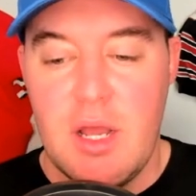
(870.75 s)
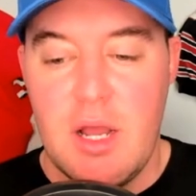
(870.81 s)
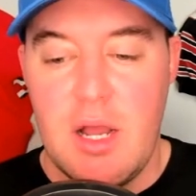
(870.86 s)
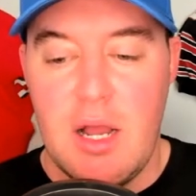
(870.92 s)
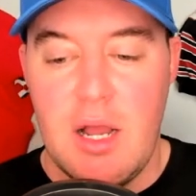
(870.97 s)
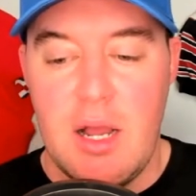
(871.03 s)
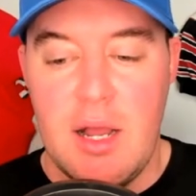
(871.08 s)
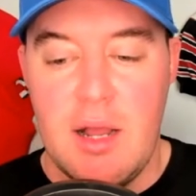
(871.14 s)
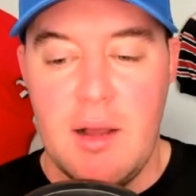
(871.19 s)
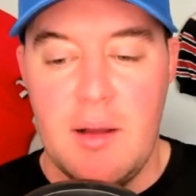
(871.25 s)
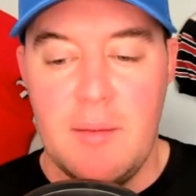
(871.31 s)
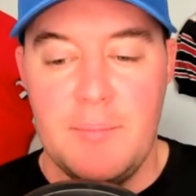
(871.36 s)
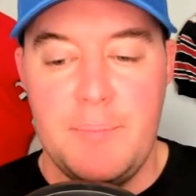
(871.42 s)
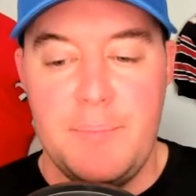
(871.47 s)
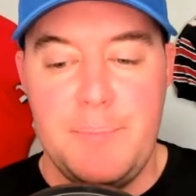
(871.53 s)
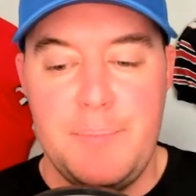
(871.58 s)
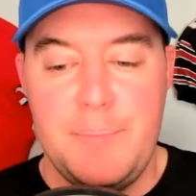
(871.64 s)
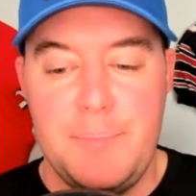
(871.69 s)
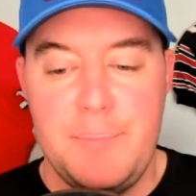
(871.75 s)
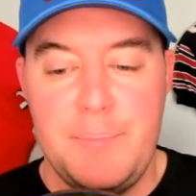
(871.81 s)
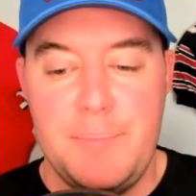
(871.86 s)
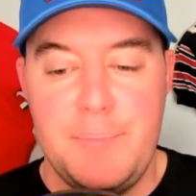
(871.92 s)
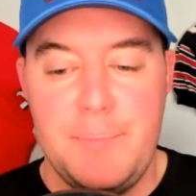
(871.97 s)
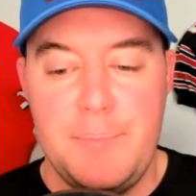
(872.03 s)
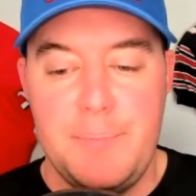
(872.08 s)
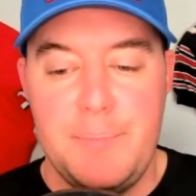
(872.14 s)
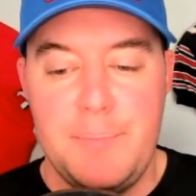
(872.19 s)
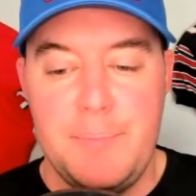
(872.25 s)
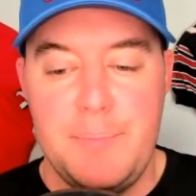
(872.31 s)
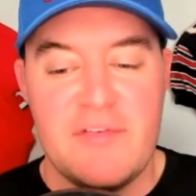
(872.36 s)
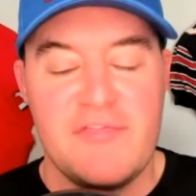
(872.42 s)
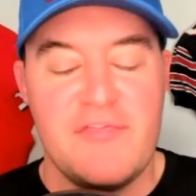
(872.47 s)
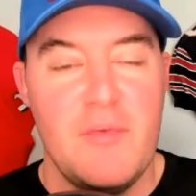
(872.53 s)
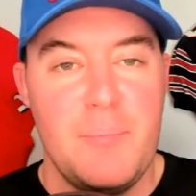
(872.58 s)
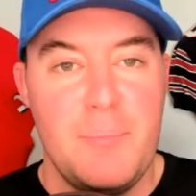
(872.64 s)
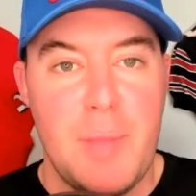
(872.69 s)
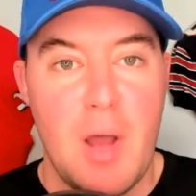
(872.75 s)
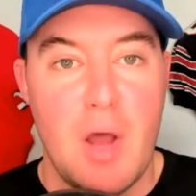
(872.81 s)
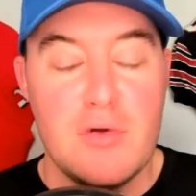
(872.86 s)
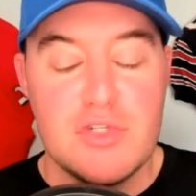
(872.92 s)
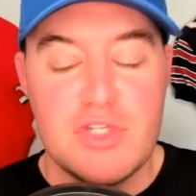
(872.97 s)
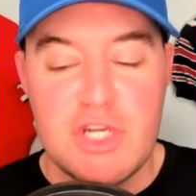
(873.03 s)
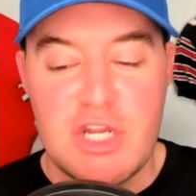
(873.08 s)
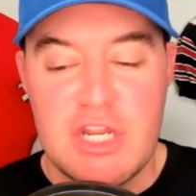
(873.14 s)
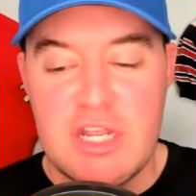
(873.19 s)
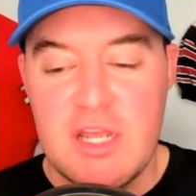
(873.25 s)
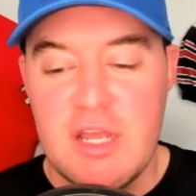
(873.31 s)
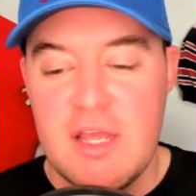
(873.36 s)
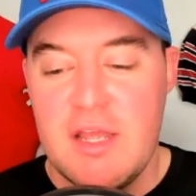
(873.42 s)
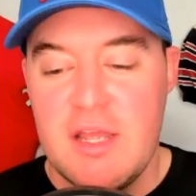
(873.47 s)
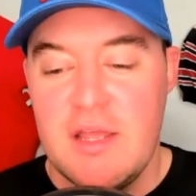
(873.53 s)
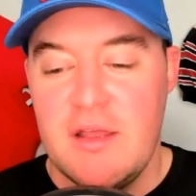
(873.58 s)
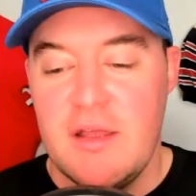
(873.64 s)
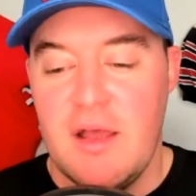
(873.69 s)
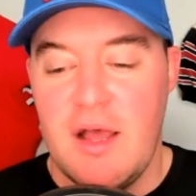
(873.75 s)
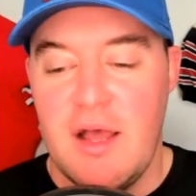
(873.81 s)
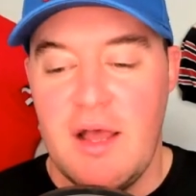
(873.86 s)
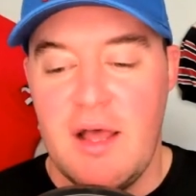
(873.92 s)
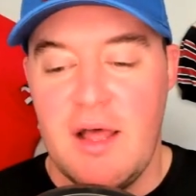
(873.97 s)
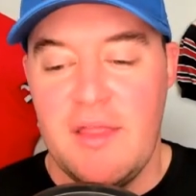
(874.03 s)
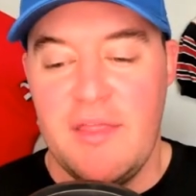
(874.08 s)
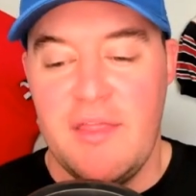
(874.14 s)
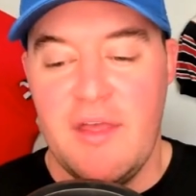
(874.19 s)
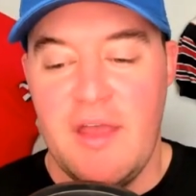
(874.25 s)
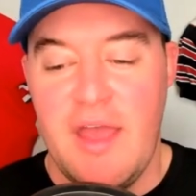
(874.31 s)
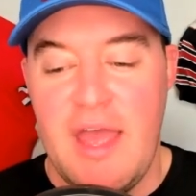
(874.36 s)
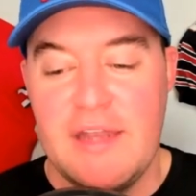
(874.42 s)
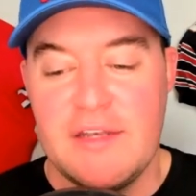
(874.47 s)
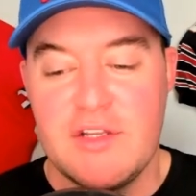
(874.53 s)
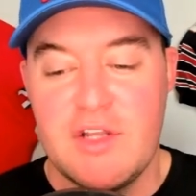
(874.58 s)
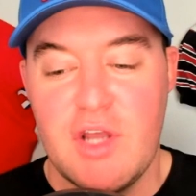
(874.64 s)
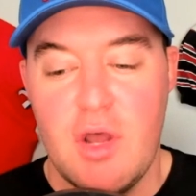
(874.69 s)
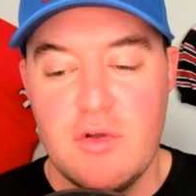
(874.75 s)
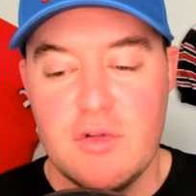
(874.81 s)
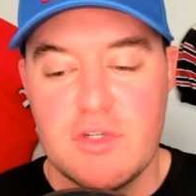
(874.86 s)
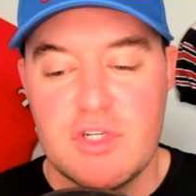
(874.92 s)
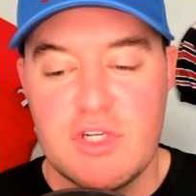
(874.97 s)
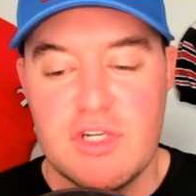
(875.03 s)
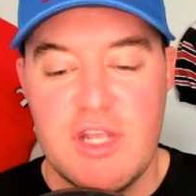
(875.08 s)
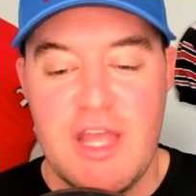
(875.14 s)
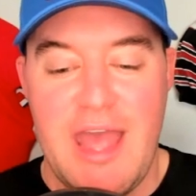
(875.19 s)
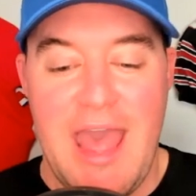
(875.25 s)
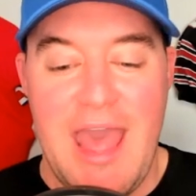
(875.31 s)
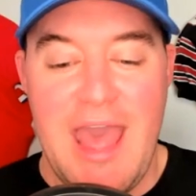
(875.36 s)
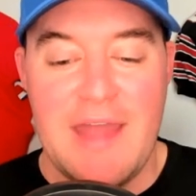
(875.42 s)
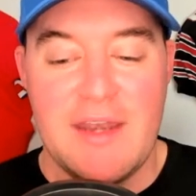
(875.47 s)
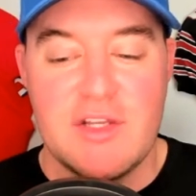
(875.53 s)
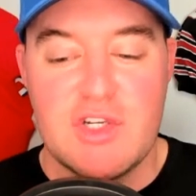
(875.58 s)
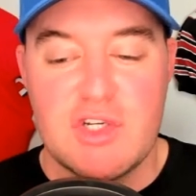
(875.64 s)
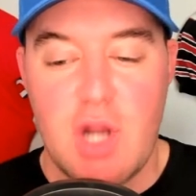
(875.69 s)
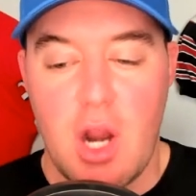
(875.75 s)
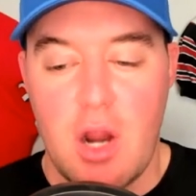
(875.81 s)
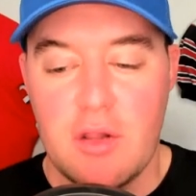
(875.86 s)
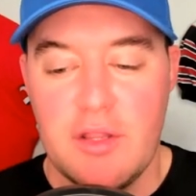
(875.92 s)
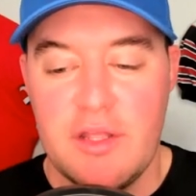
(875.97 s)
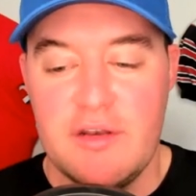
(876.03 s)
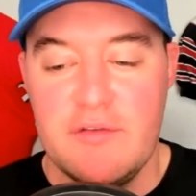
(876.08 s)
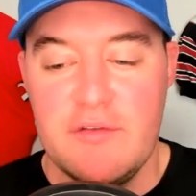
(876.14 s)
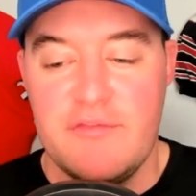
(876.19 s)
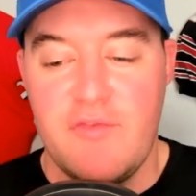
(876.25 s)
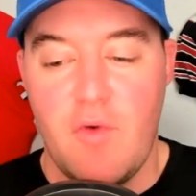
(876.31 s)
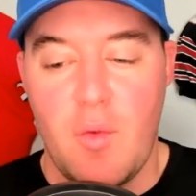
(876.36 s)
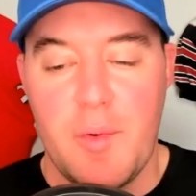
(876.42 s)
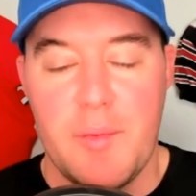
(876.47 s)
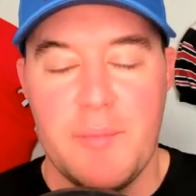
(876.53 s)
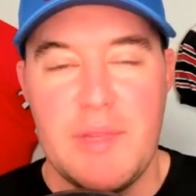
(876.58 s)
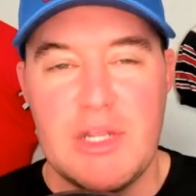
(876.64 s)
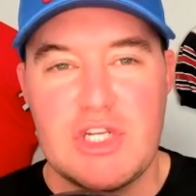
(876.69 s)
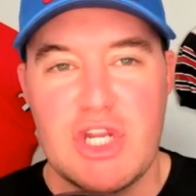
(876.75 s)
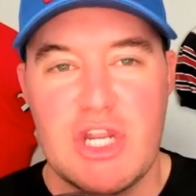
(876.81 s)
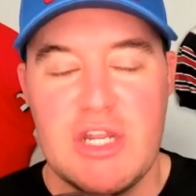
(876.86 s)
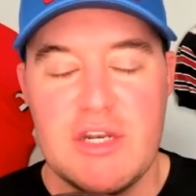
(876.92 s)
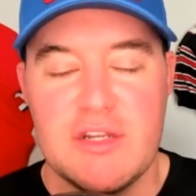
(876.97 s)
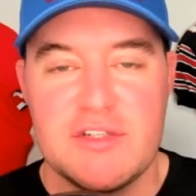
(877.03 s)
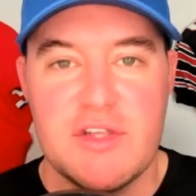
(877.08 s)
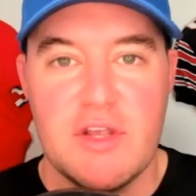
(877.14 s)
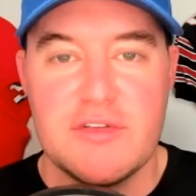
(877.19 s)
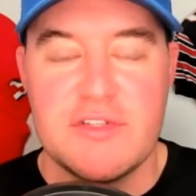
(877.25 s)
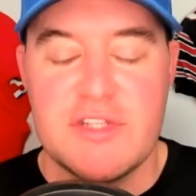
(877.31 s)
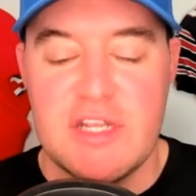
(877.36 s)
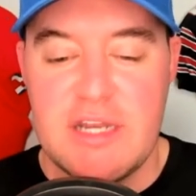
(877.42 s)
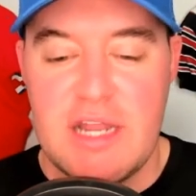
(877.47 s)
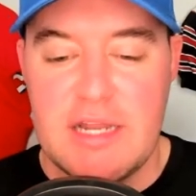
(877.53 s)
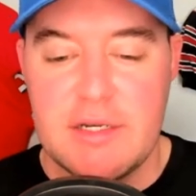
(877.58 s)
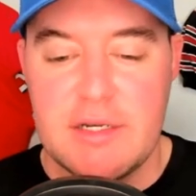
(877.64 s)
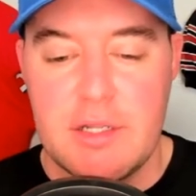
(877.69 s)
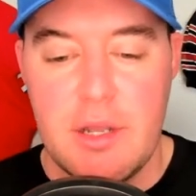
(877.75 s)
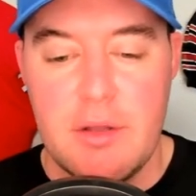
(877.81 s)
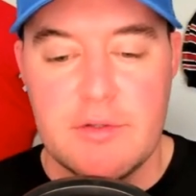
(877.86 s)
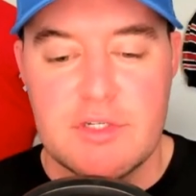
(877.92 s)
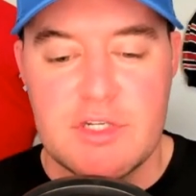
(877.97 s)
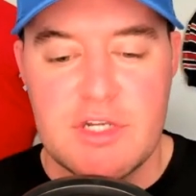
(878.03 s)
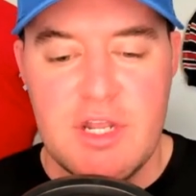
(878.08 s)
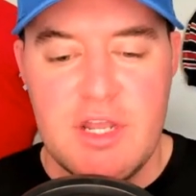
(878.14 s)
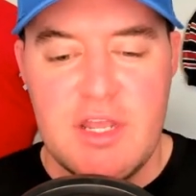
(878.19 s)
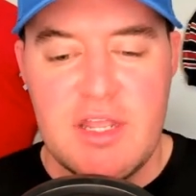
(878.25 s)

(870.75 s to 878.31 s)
Um, uh, Biff Poggi, uh, the head coach at Charlotte, former Michigan associate head coach.